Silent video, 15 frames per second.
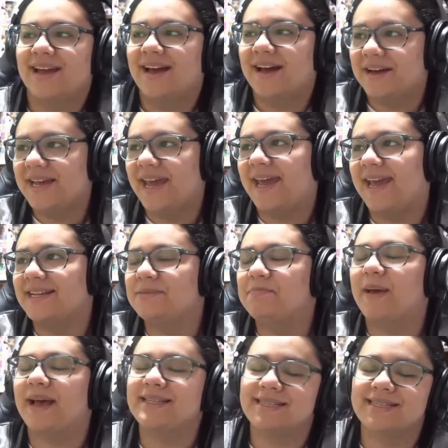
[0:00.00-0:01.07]
Okay, as
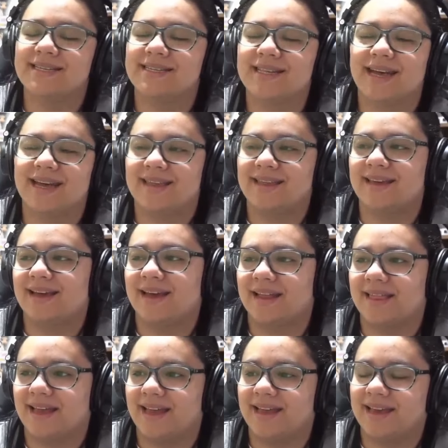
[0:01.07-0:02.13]
besties, I think I
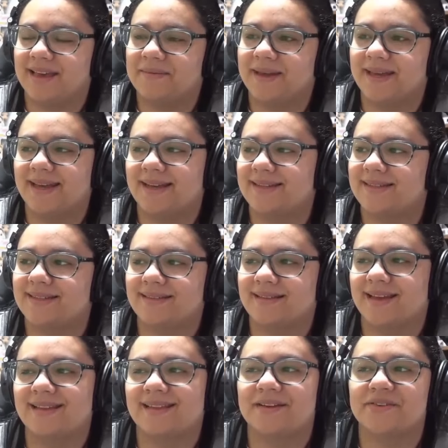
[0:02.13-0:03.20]
like it. Because,
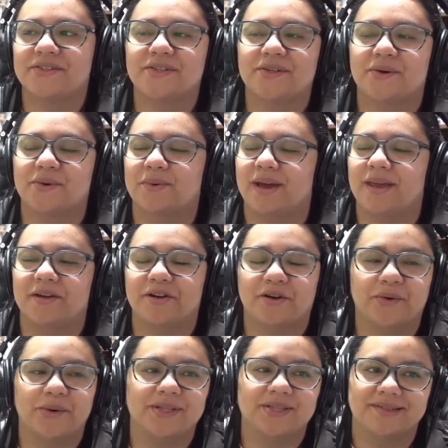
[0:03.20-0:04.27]
like, there's no way they're
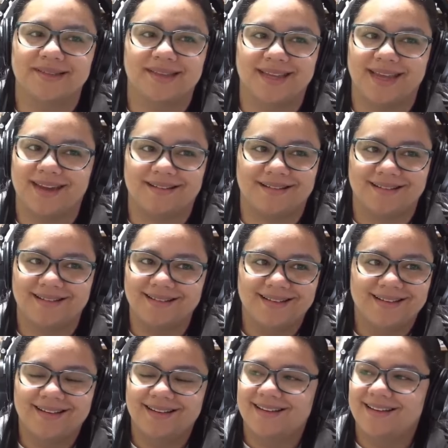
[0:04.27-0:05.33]
going there
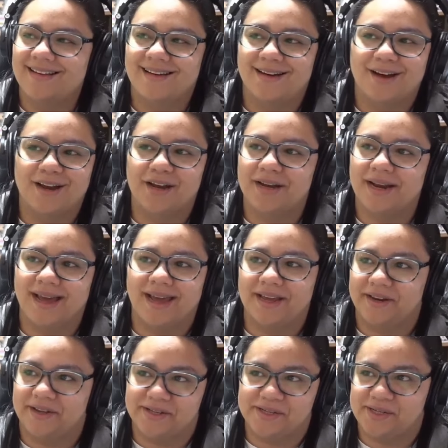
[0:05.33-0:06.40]
on a
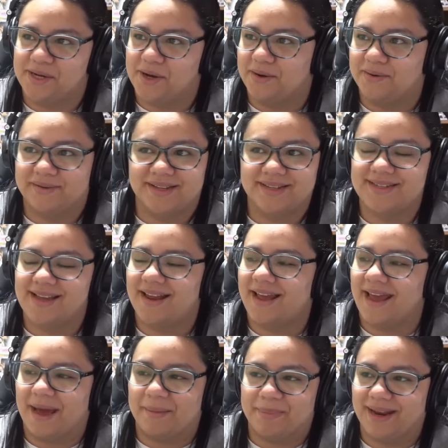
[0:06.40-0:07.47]
90s show. It's not
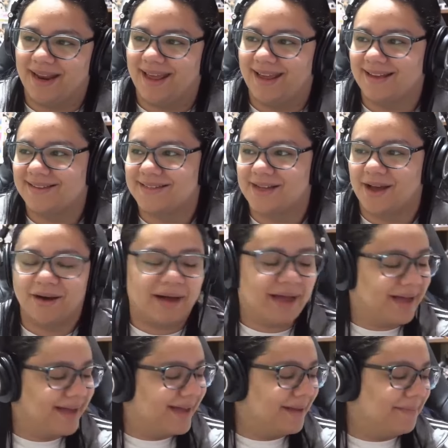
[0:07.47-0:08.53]
happening. So,
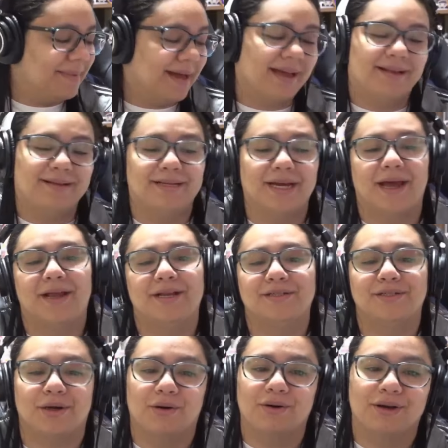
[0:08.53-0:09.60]
I
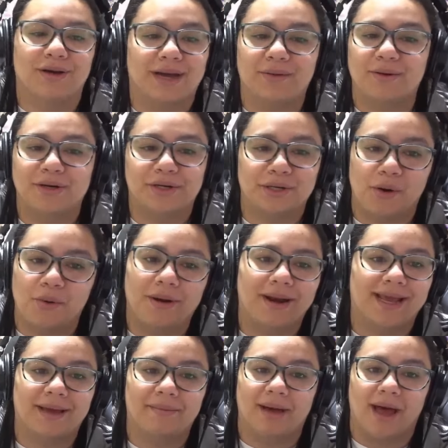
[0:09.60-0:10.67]
don't want to
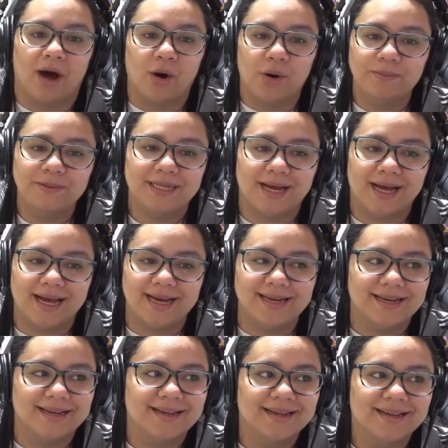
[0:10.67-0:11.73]
get my hopes on.
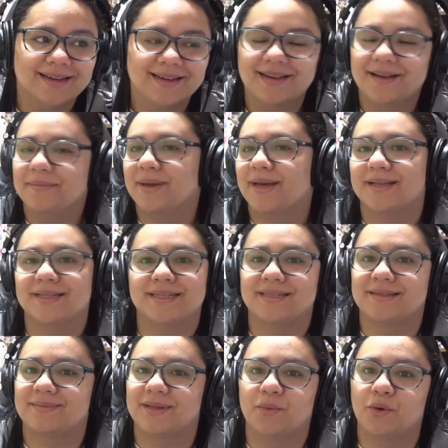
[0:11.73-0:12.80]
Because
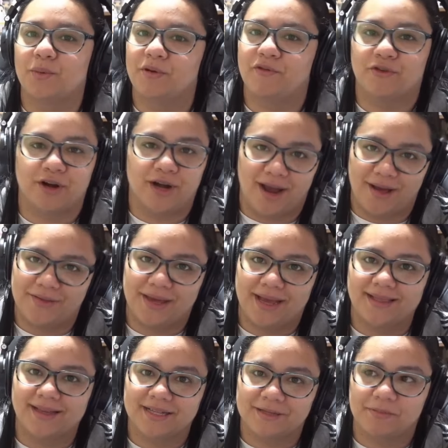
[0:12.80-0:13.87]
it will be for nothing.
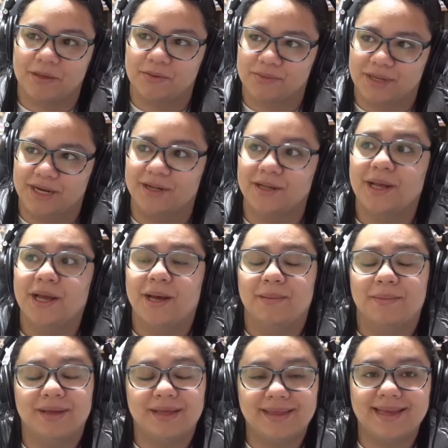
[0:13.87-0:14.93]
Let's be real.
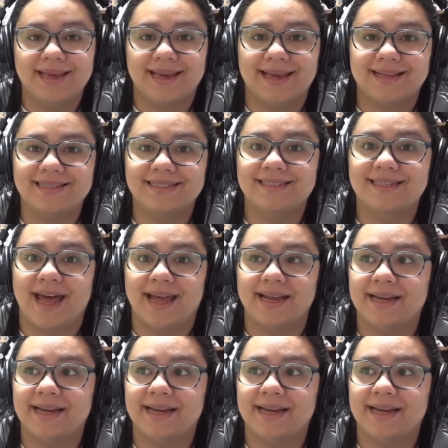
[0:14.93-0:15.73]
But the thing is that